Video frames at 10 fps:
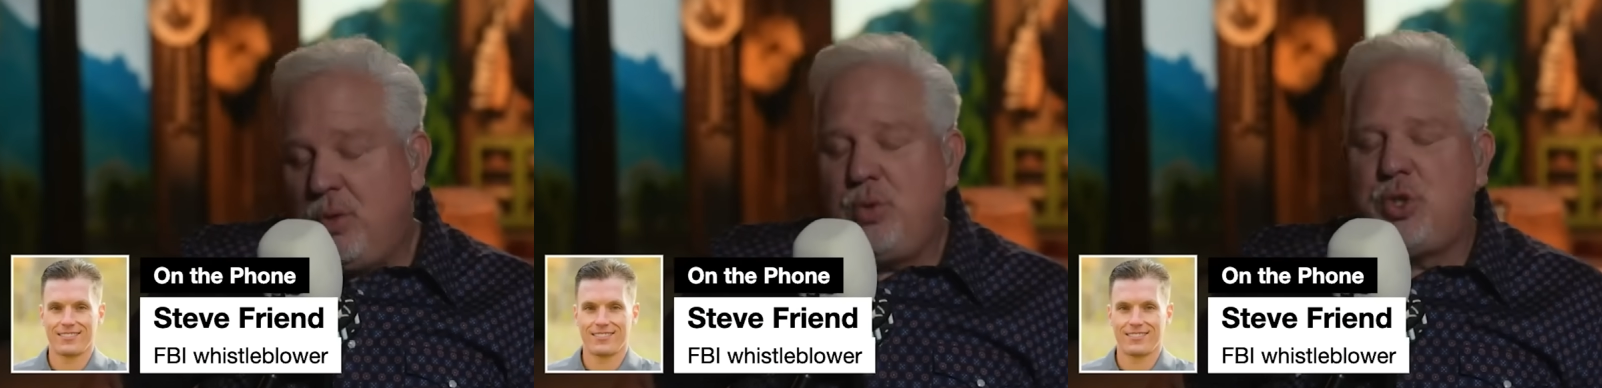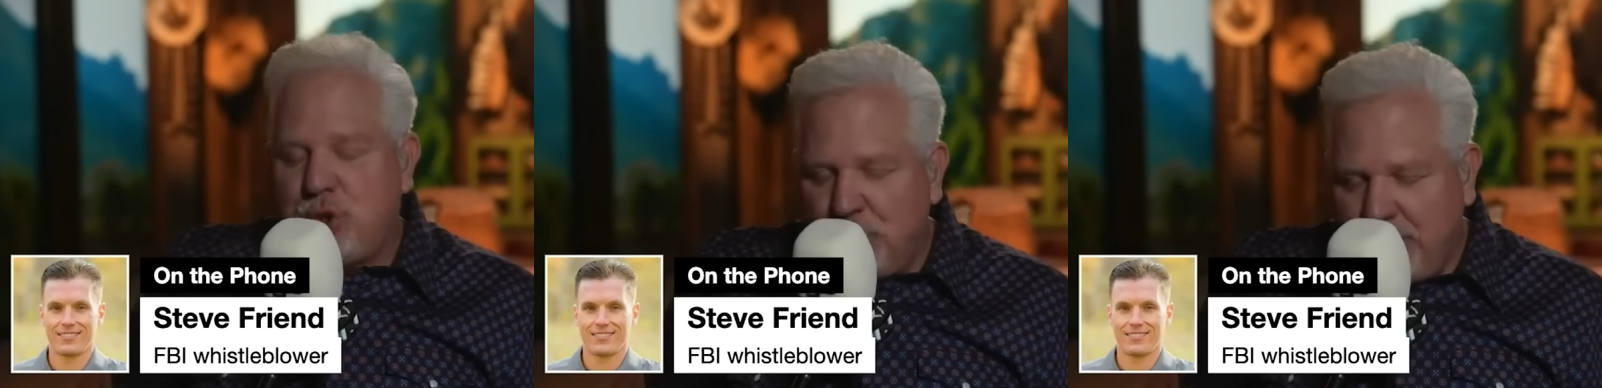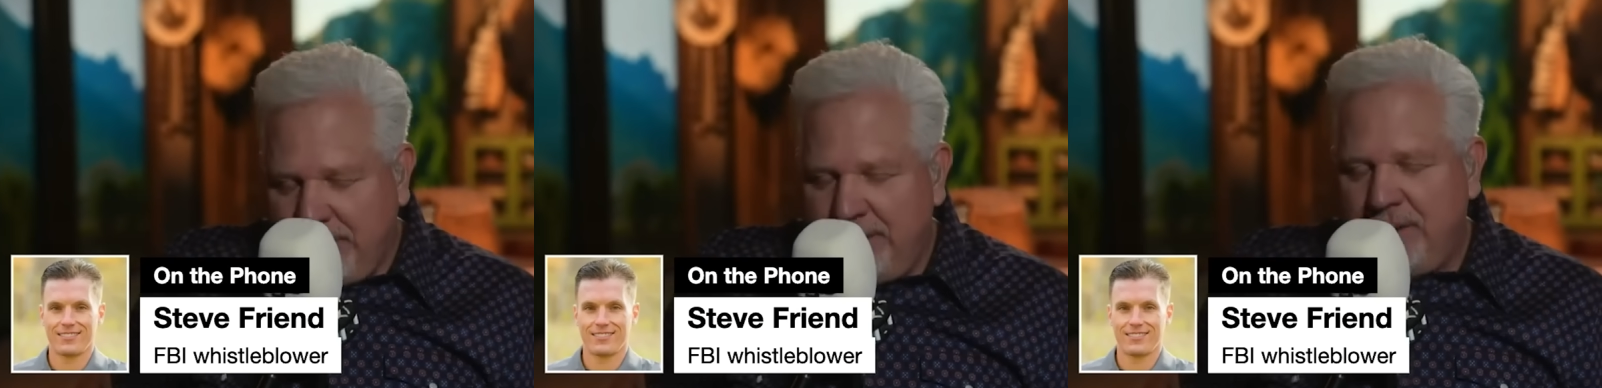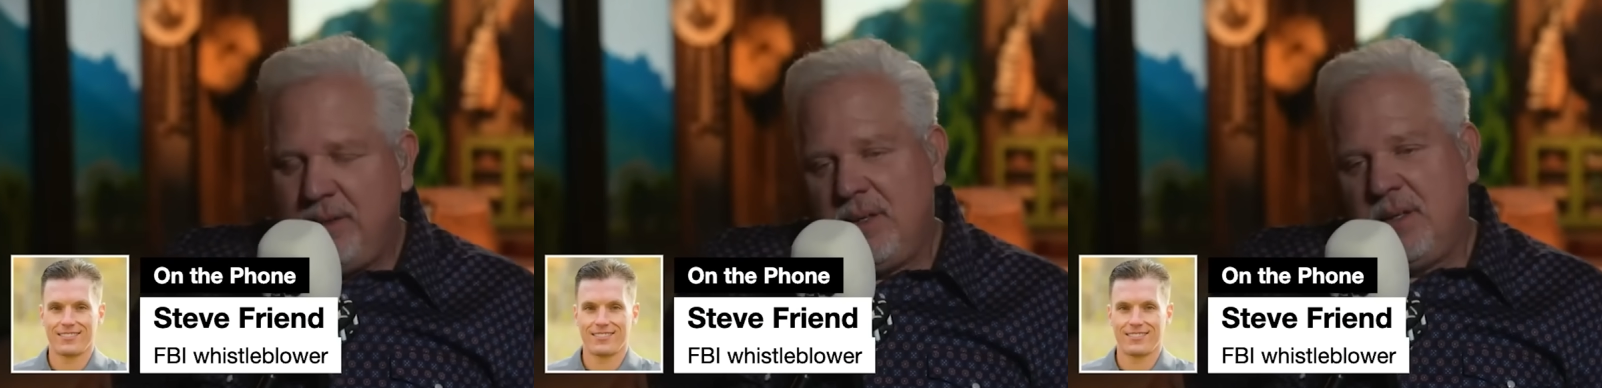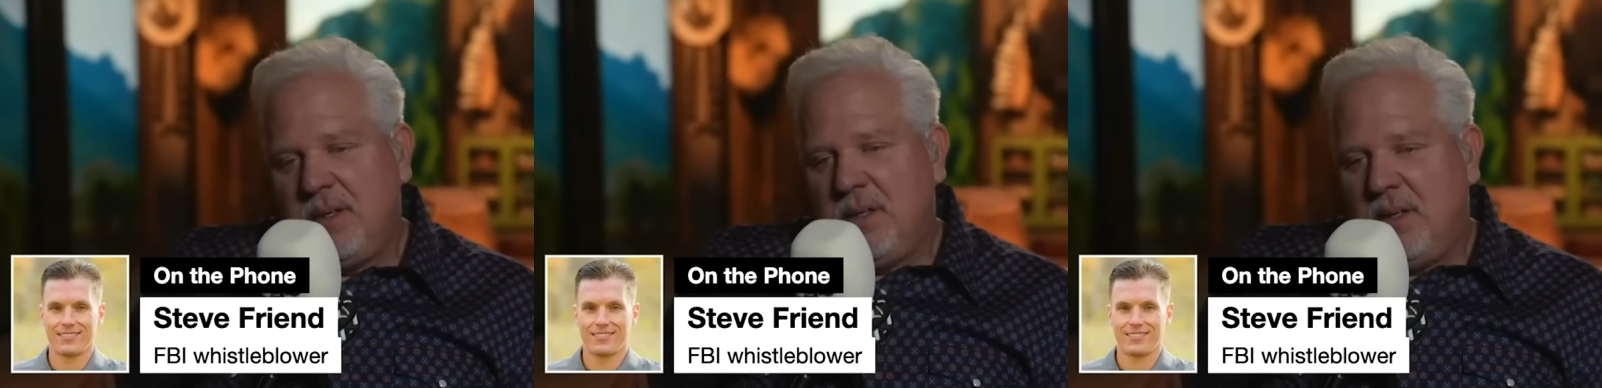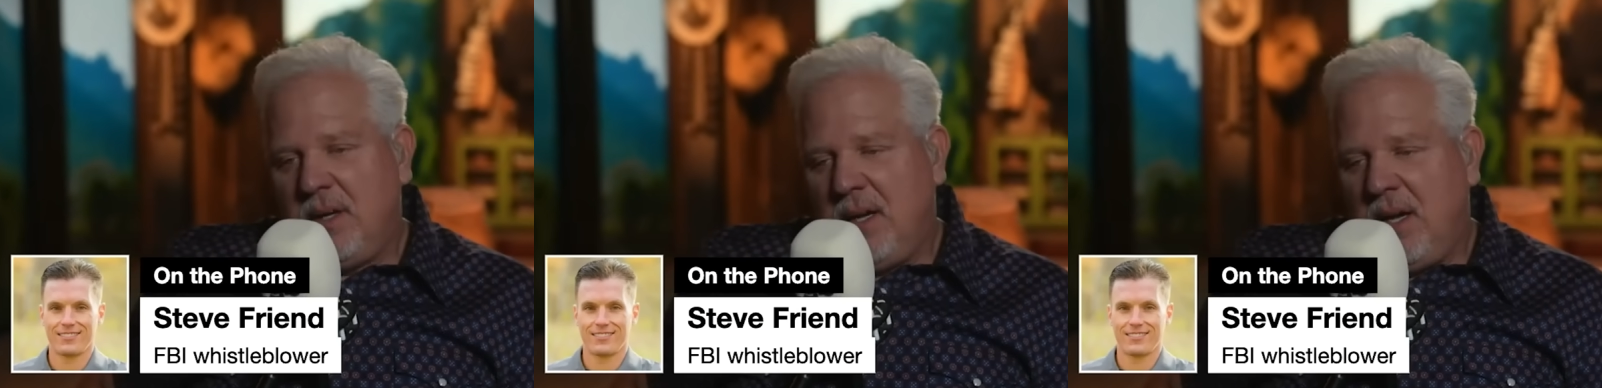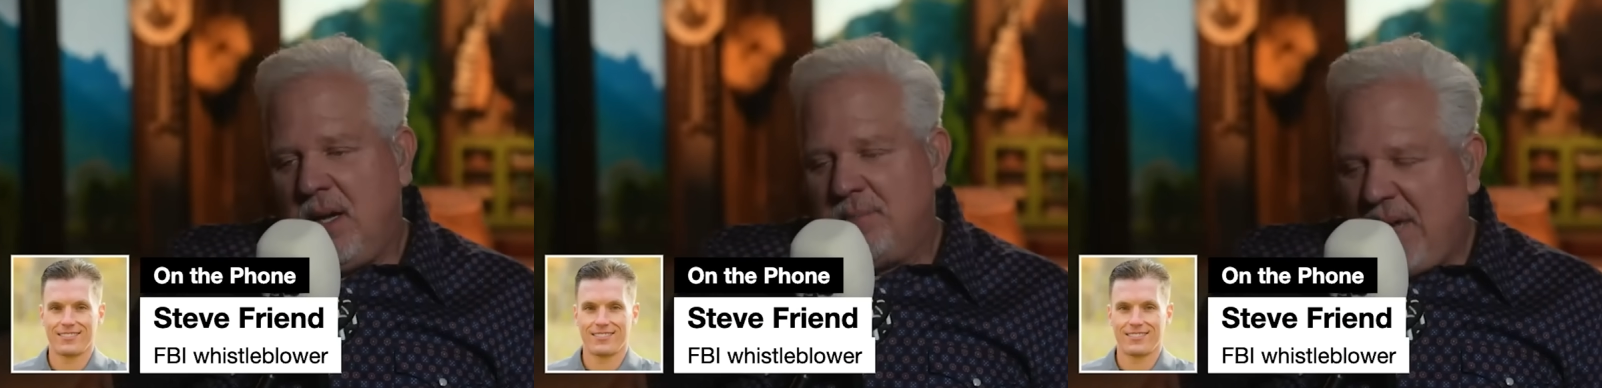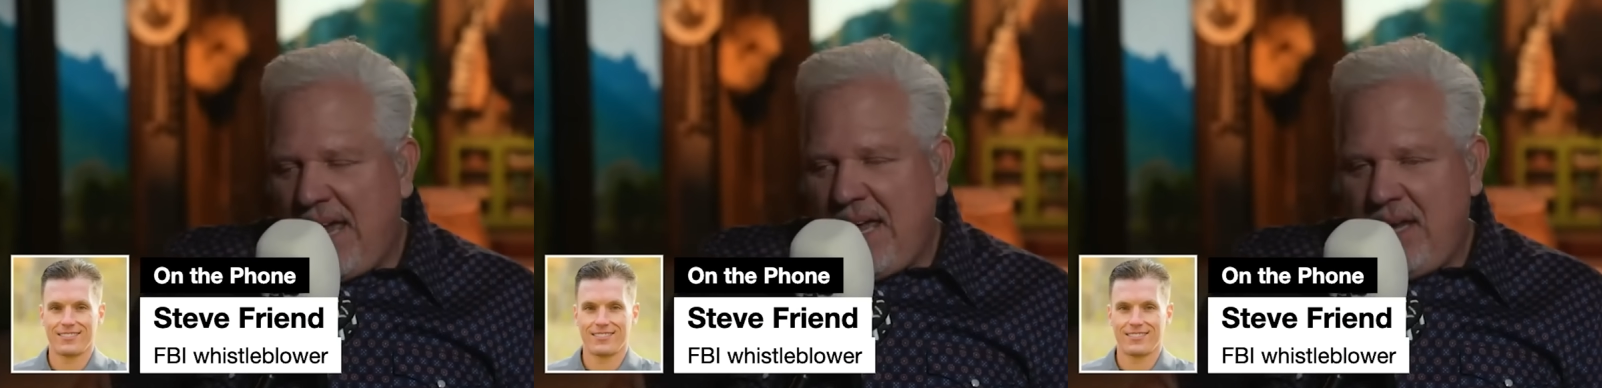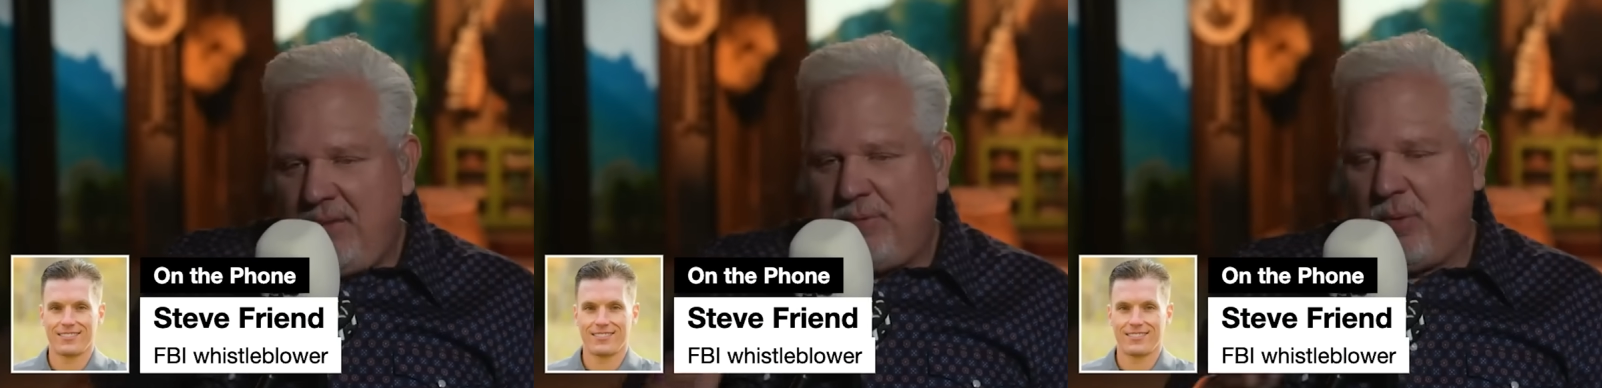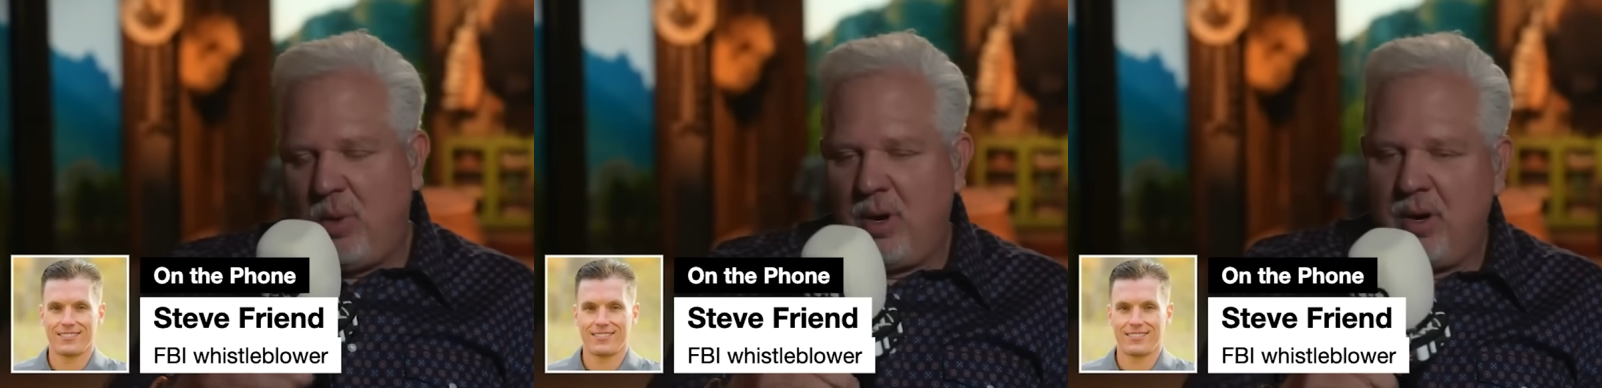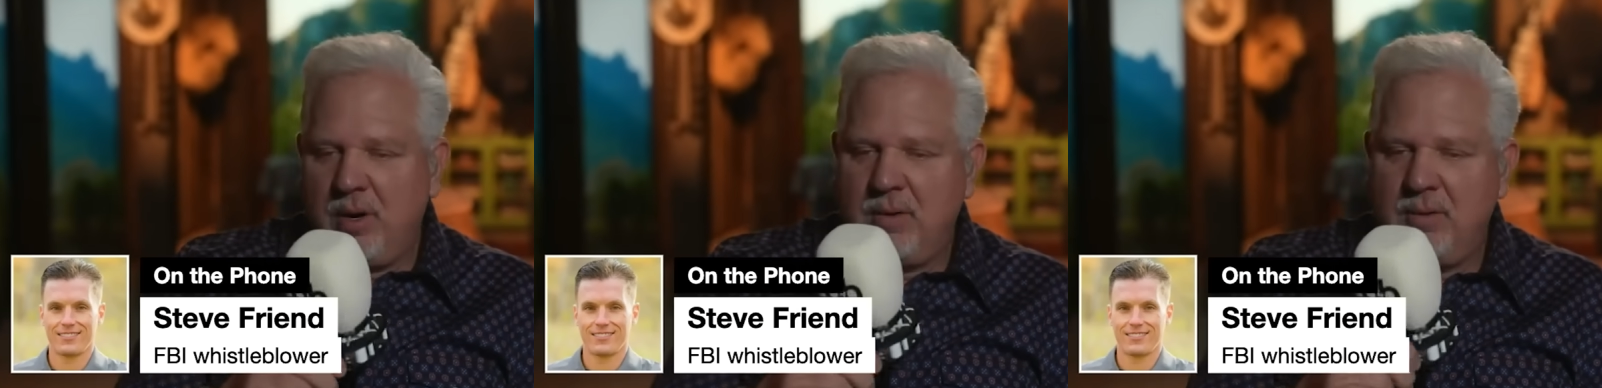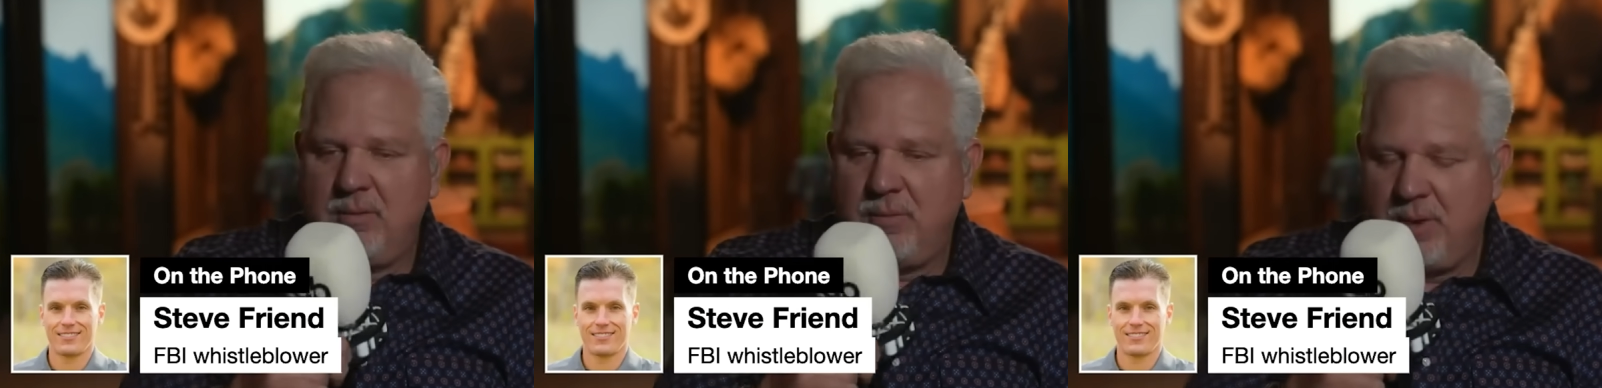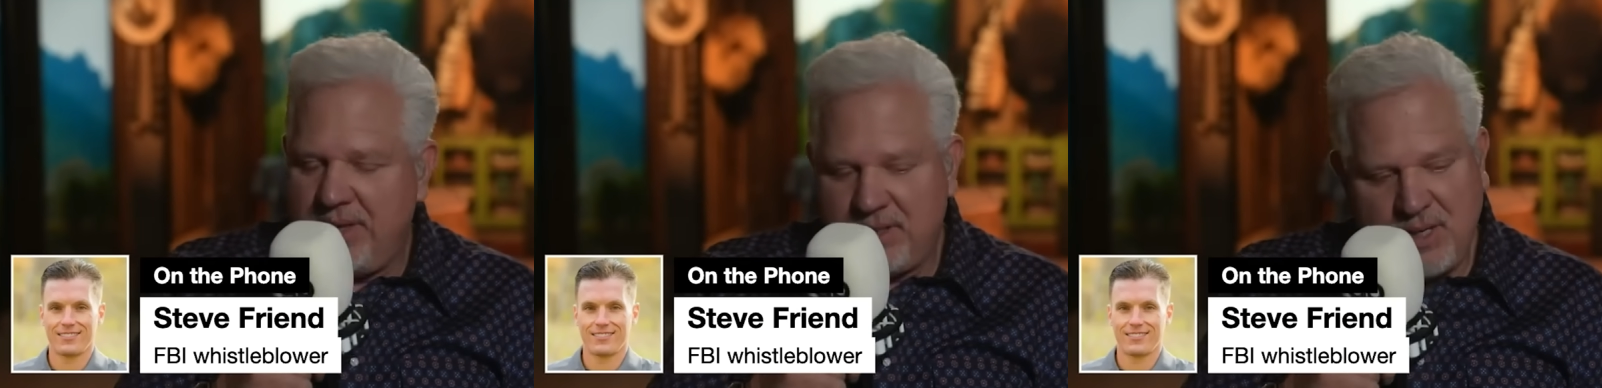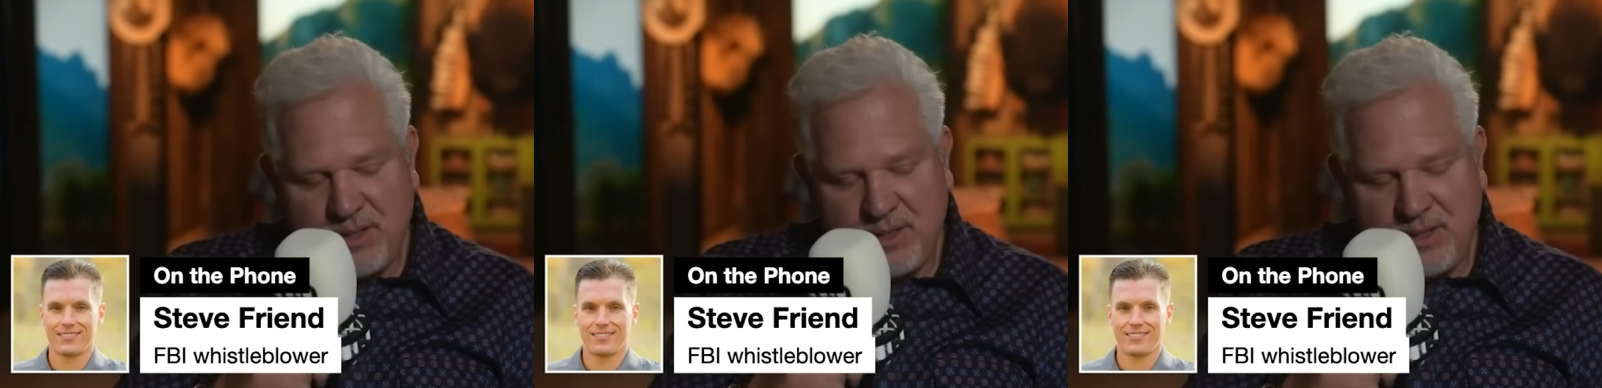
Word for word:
Speaker 1: should pay for this?